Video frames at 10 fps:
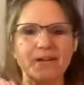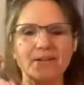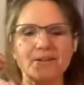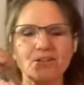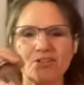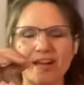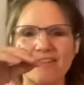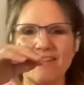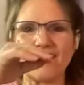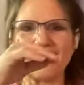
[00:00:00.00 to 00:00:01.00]
and try
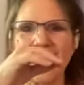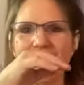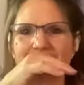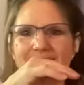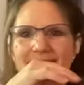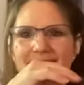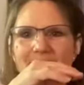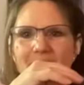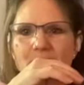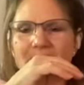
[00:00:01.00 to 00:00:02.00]
that again,
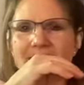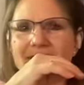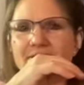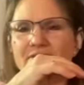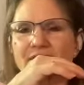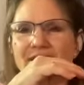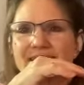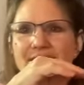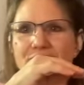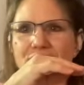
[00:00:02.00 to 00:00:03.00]
because that's a very
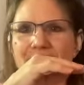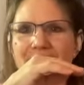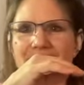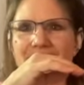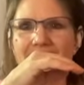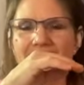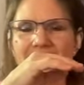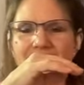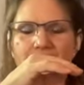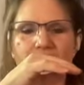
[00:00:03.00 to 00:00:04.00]
different thing.
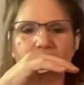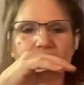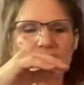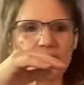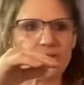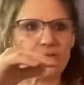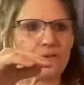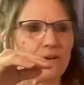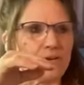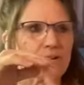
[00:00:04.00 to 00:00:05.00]
So you're
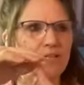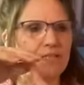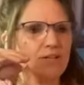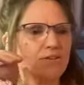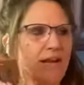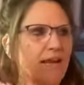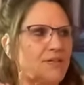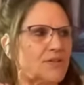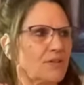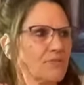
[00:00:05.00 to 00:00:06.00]
going to take your hand
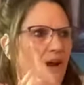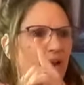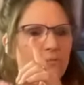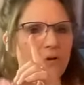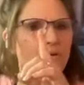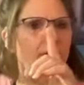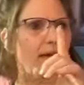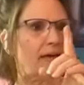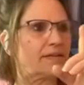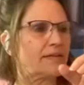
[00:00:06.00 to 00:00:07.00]
to the right while your
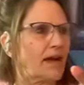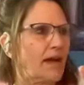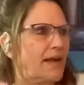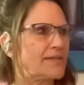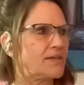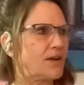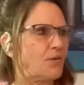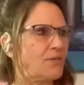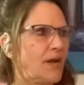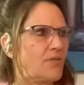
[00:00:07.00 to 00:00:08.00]
head and eyes go
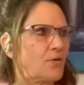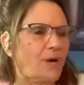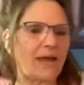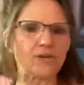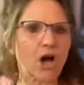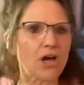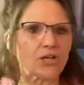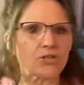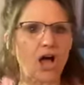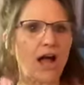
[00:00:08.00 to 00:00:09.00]
the other way. Not a
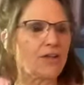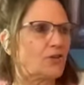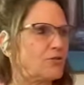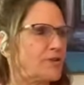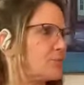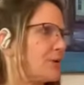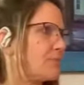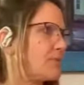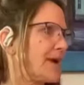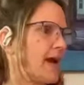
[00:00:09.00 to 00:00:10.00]
lot. You don't need to whip
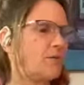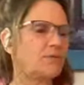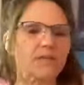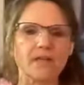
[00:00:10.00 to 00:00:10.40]
around.